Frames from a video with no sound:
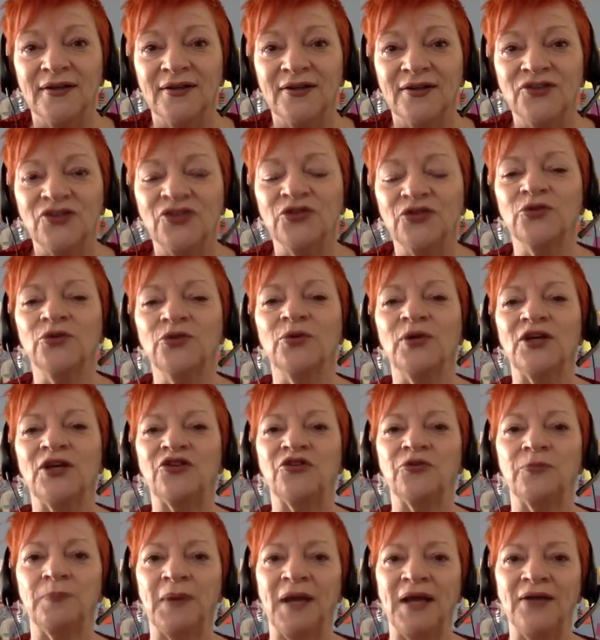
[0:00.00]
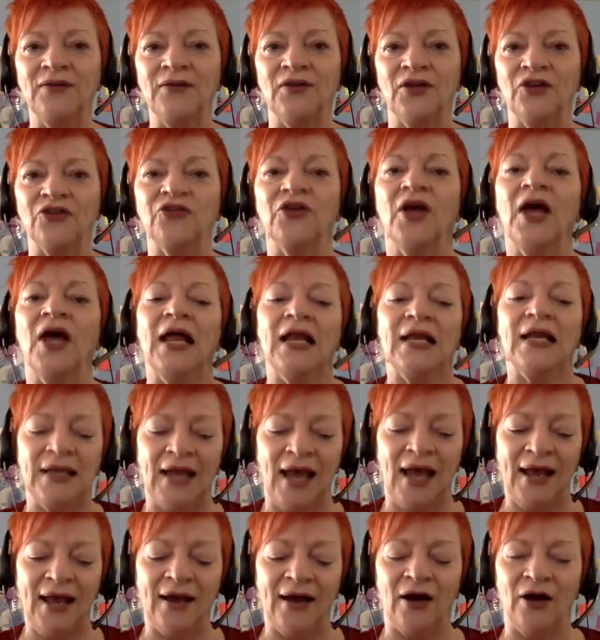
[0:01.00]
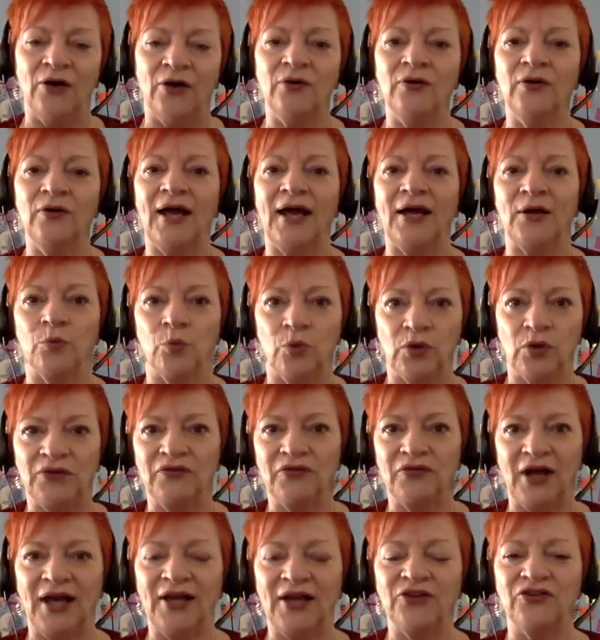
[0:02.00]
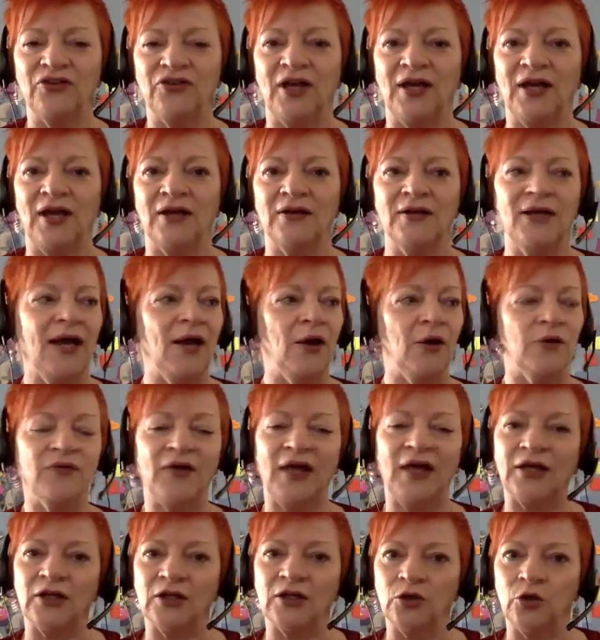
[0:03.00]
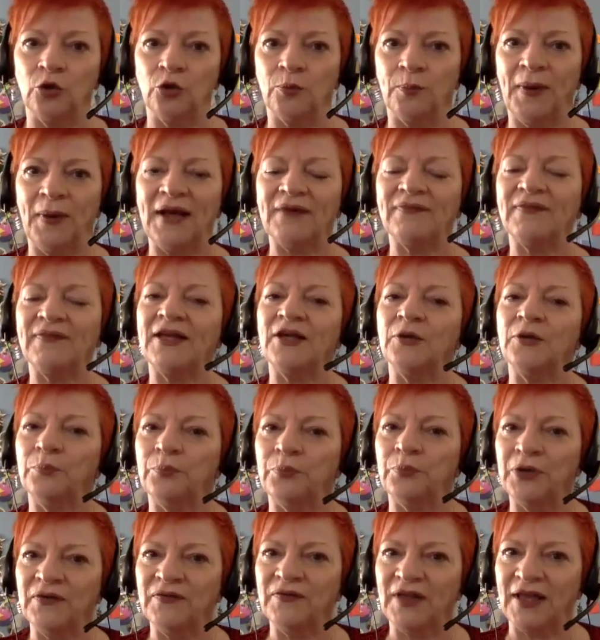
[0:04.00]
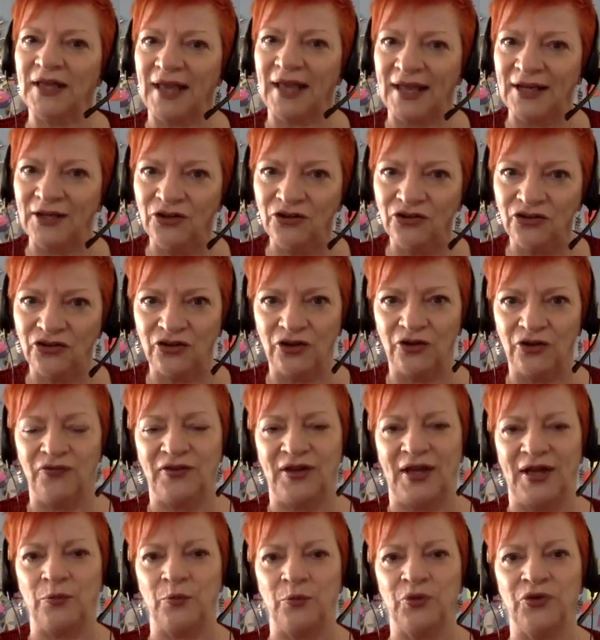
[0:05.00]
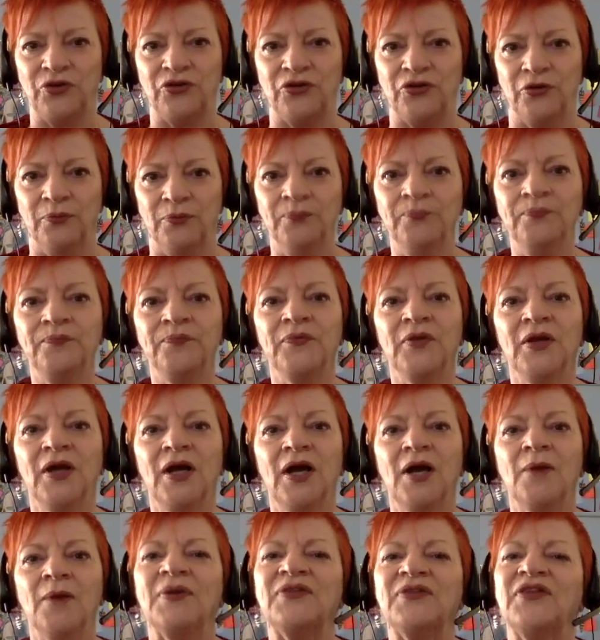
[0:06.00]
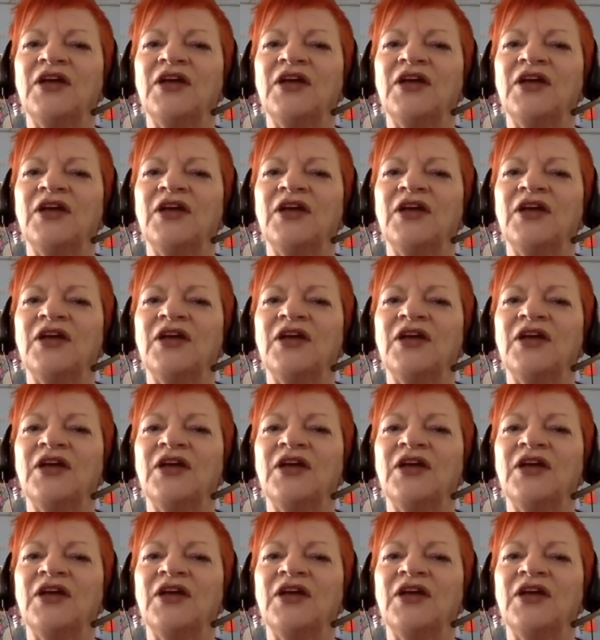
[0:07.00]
to explain this. Now, at whatever age they are now, and they can look back, they can bring the energy of that with them. But